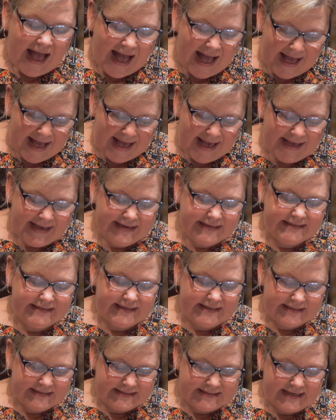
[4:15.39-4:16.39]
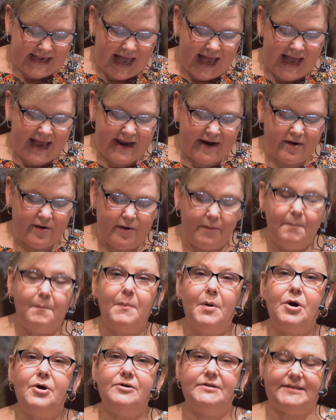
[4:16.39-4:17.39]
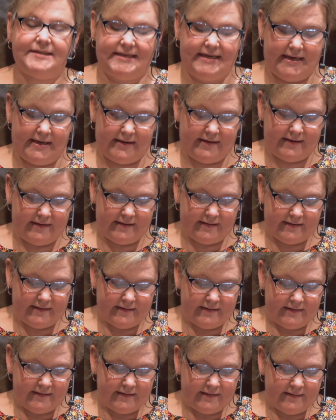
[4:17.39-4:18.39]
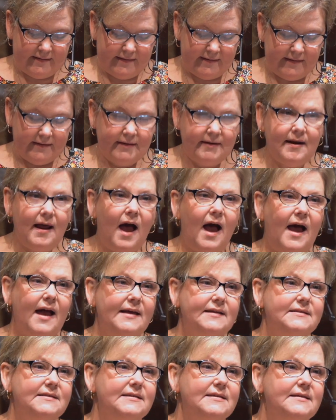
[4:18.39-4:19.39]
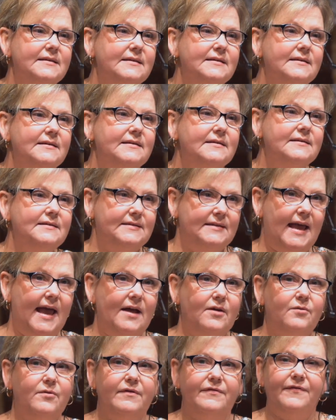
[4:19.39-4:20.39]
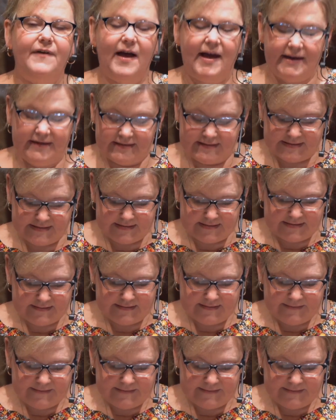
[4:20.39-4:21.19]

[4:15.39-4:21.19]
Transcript: I desire mercy, not sacrifice.